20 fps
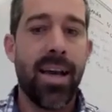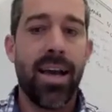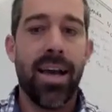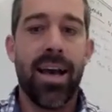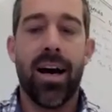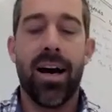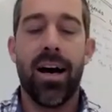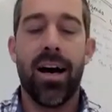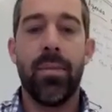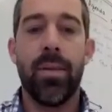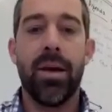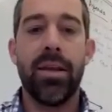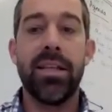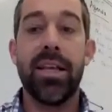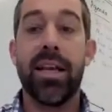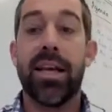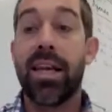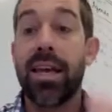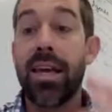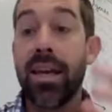And
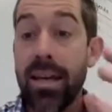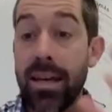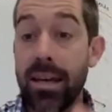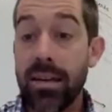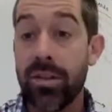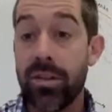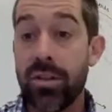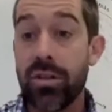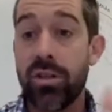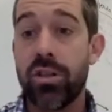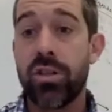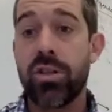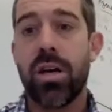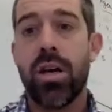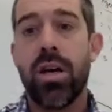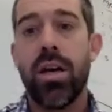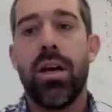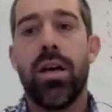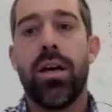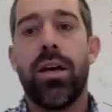then a hinge
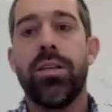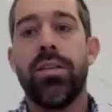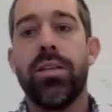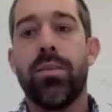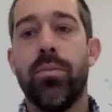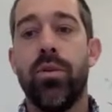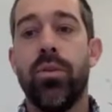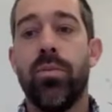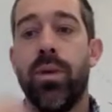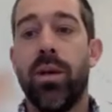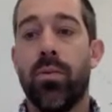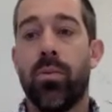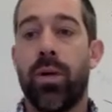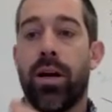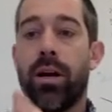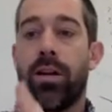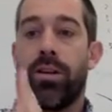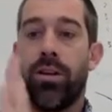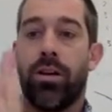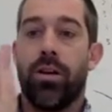is a movement
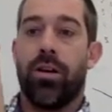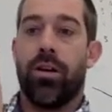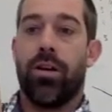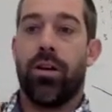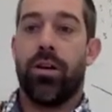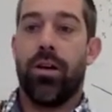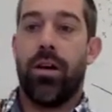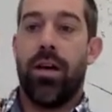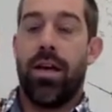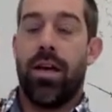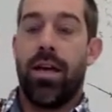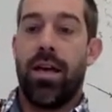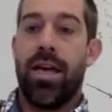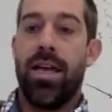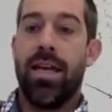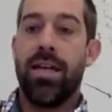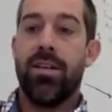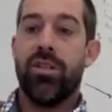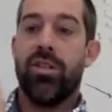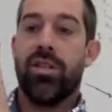where you're
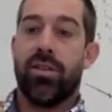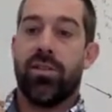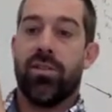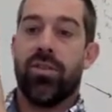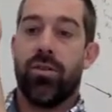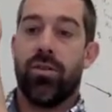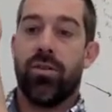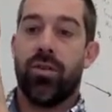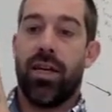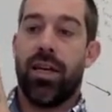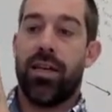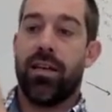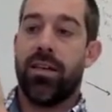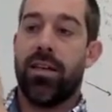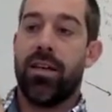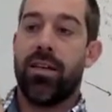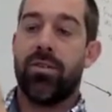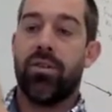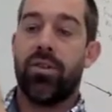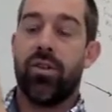hinging. So you're like,
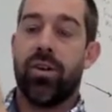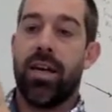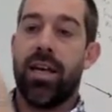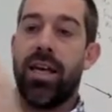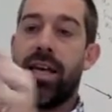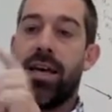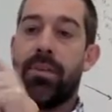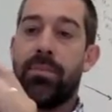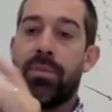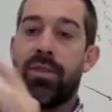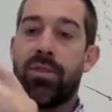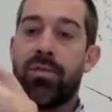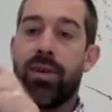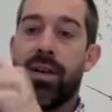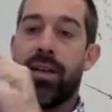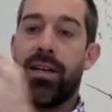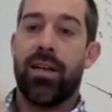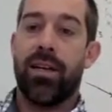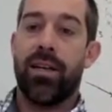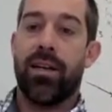here's your hips
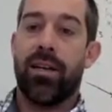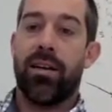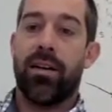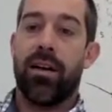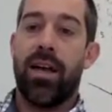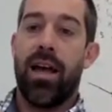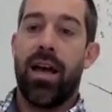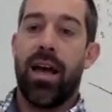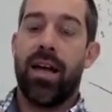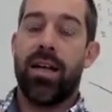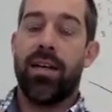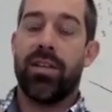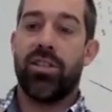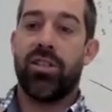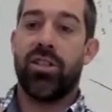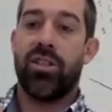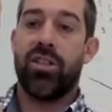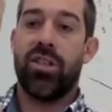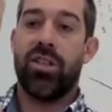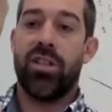right here. And it's
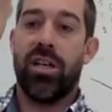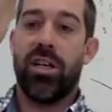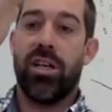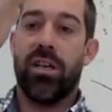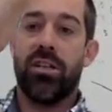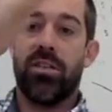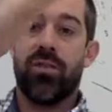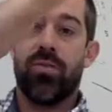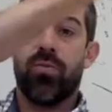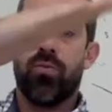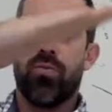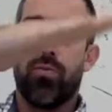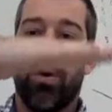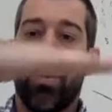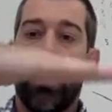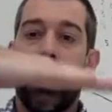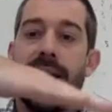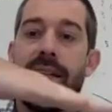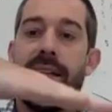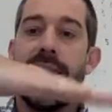just
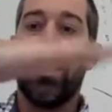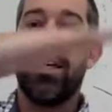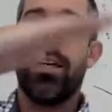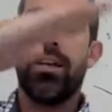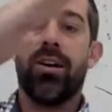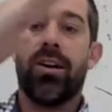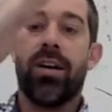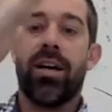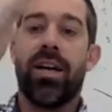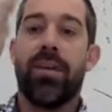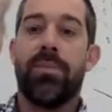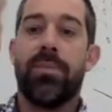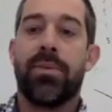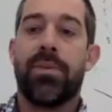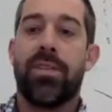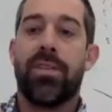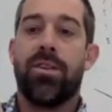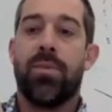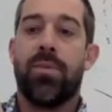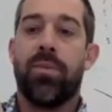really your hips
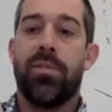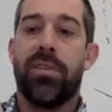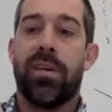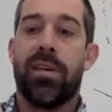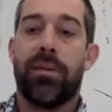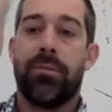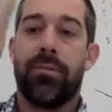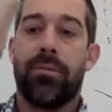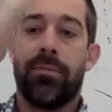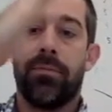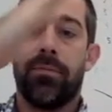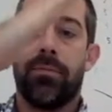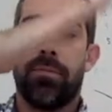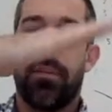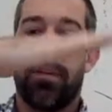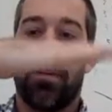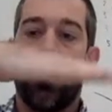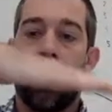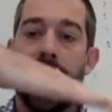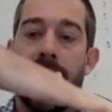that are moving.
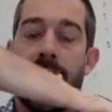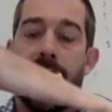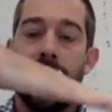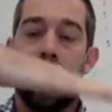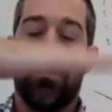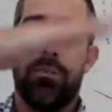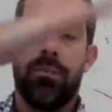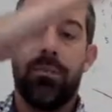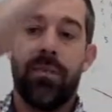Okay.